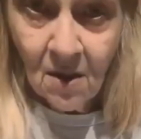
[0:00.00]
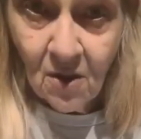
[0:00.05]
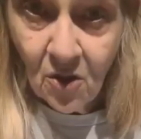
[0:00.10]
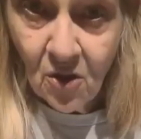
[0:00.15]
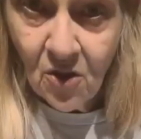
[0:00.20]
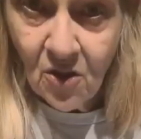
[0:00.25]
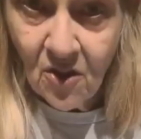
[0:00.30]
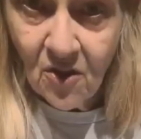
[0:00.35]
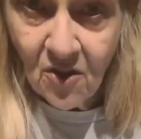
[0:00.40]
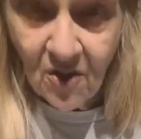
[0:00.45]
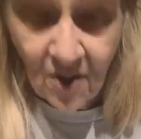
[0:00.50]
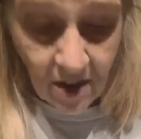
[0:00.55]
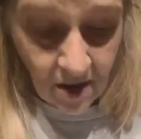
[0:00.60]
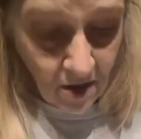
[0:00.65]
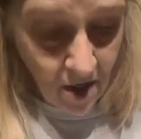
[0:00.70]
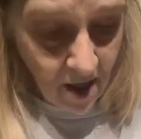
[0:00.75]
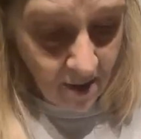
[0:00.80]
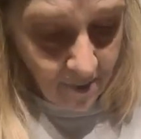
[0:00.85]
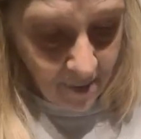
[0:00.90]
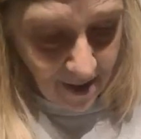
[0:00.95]
You can see a
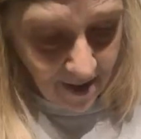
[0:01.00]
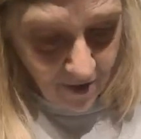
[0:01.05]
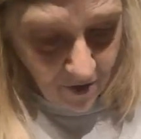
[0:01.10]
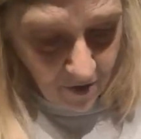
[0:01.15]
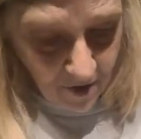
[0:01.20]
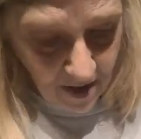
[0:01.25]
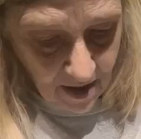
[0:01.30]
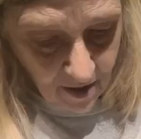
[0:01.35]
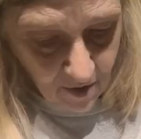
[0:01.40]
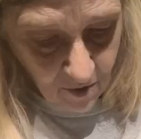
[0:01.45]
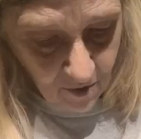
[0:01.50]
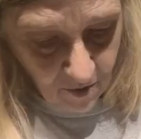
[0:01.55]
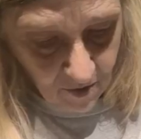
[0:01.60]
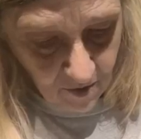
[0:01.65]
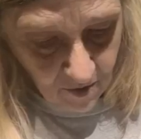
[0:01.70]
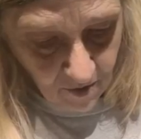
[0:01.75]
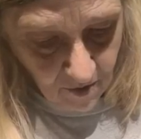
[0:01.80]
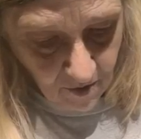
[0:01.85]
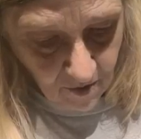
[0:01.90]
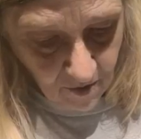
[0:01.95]
lot better now.
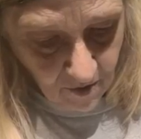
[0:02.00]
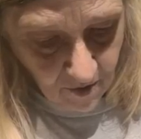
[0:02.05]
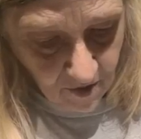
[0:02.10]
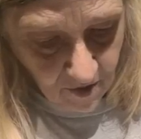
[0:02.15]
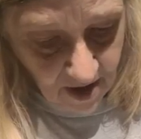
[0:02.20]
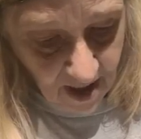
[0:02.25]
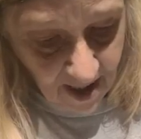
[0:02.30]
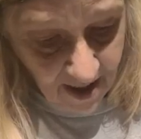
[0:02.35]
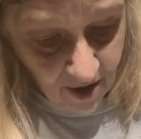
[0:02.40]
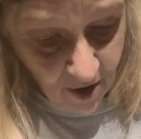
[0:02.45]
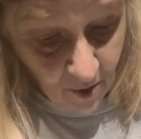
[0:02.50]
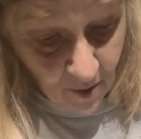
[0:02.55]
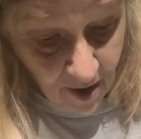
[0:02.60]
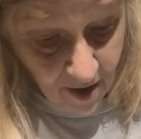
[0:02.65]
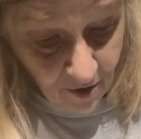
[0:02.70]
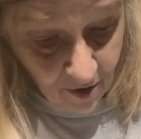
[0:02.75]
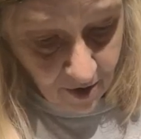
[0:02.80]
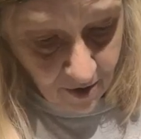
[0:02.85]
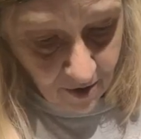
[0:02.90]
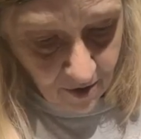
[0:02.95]
Thank you,
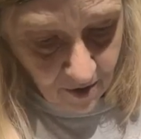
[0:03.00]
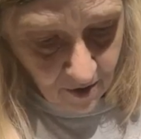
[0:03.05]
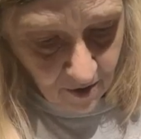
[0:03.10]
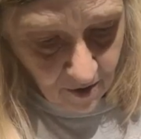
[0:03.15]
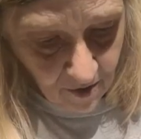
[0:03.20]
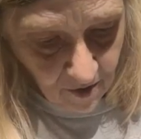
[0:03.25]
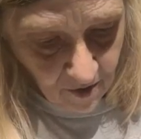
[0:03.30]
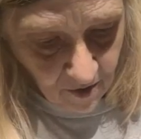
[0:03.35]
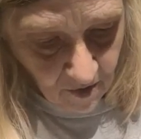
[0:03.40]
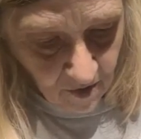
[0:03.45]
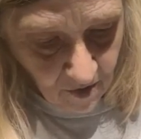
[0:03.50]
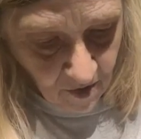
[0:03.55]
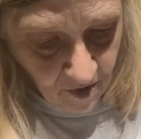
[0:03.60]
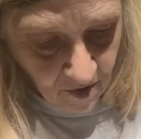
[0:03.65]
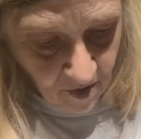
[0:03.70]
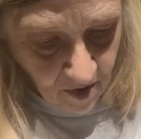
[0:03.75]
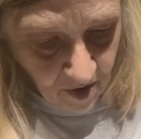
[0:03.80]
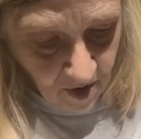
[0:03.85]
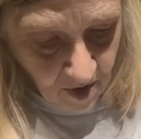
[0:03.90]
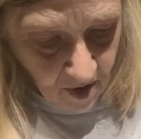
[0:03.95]
Ellen.
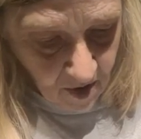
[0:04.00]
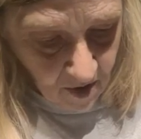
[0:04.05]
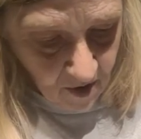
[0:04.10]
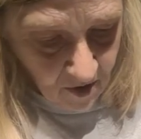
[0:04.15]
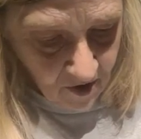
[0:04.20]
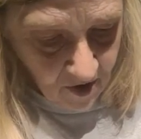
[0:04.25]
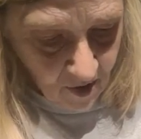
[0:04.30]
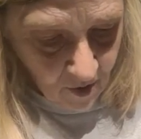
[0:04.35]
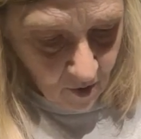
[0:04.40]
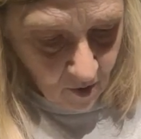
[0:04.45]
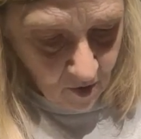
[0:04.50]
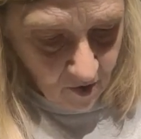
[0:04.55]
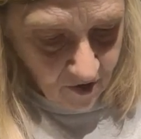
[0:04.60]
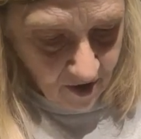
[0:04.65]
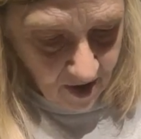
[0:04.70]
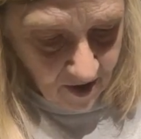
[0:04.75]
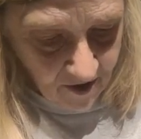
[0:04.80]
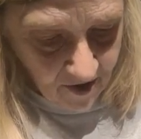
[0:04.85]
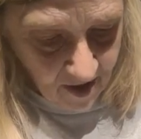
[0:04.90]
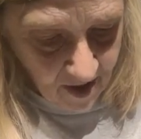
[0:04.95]
So all
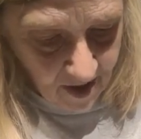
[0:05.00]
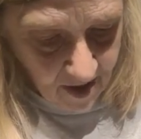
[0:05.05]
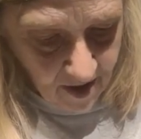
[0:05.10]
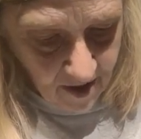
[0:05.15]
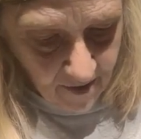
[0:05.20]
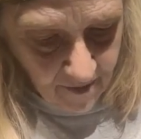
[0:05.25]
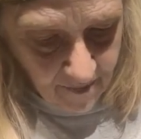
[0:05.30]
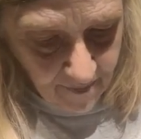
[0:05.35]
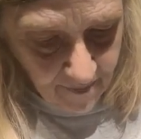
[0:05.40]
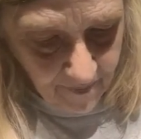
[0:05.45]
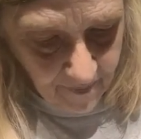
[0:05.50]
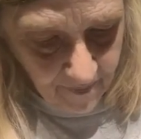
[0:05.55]
I did